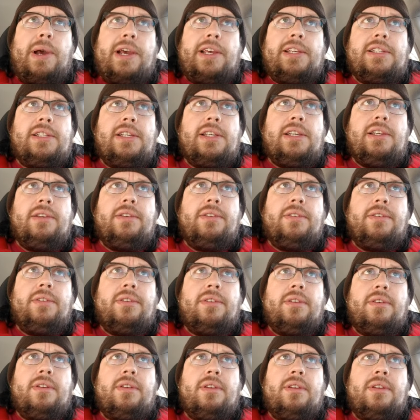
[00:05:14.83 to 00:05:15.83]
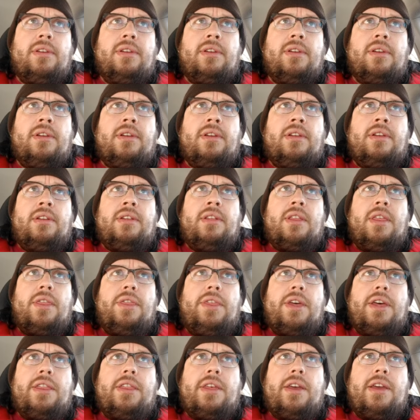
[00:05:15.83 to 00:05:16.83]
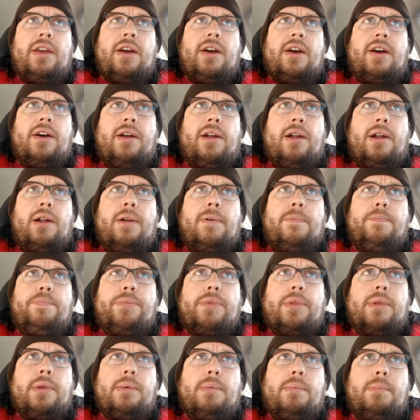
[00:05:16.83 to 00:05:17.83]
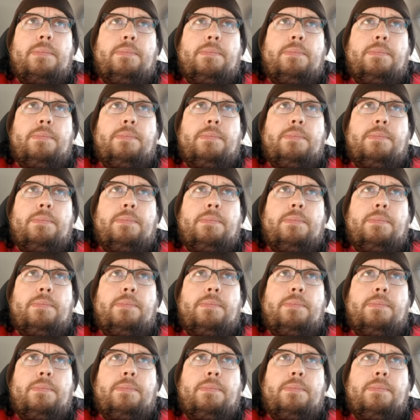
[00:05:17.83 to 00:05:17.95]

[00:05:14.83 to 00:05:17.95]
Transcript: spicy than they are